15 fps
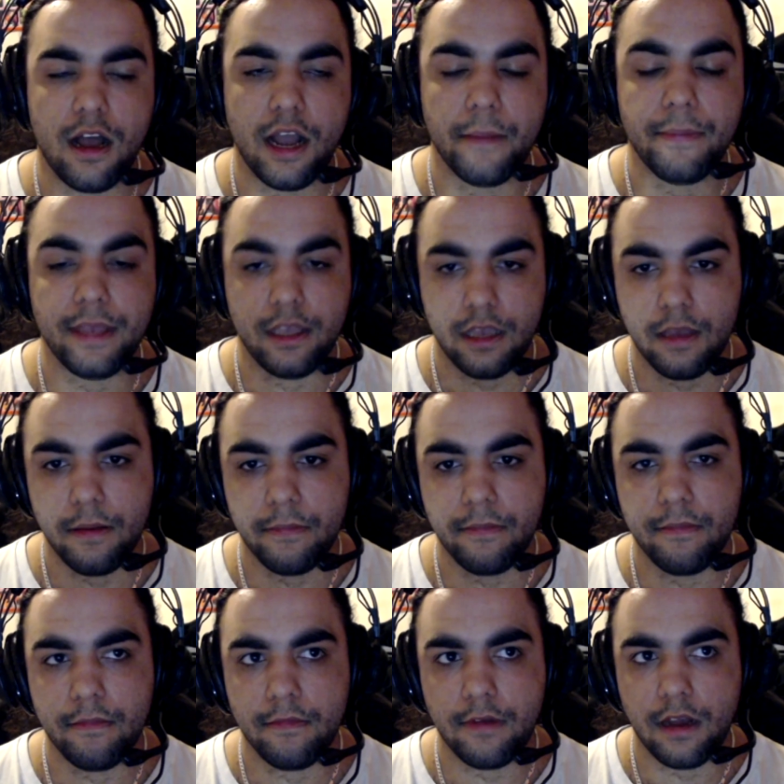I beat him
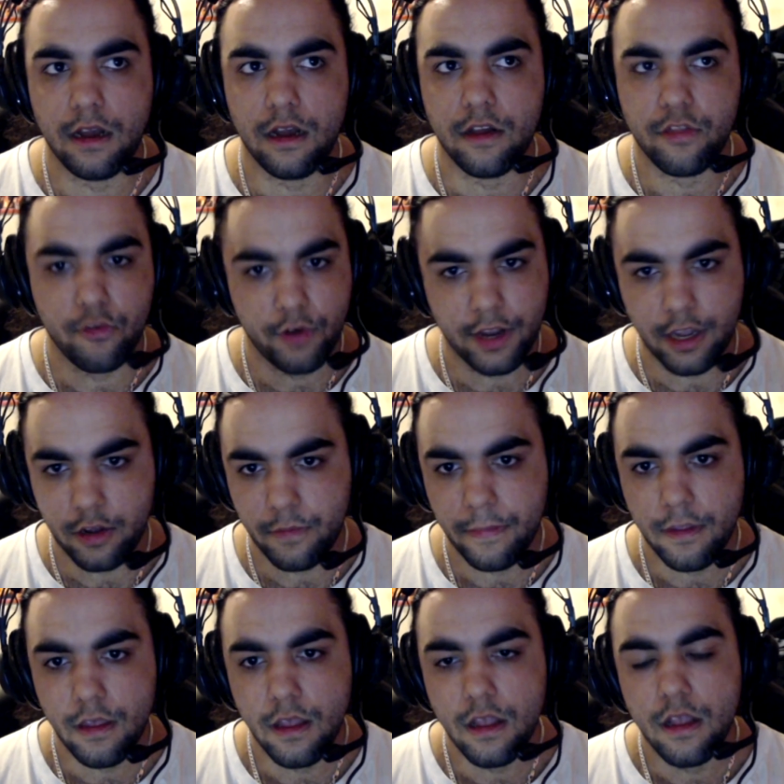3-0.
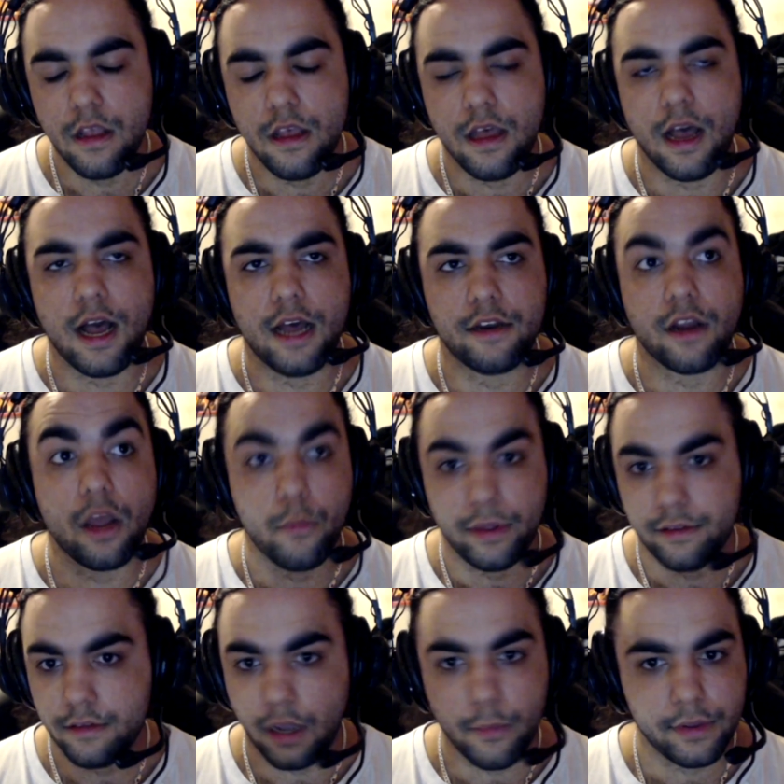and I
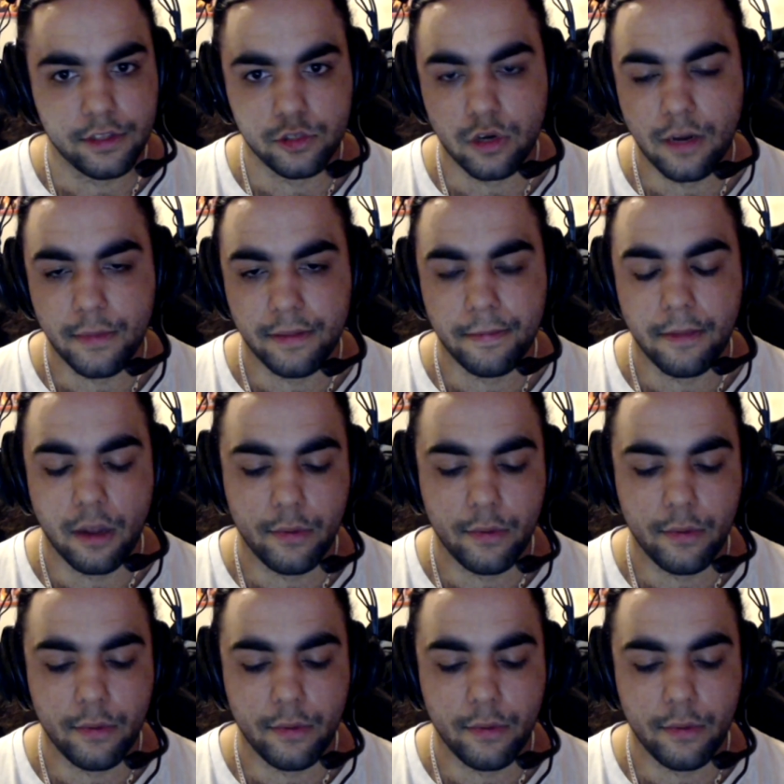win the tournament.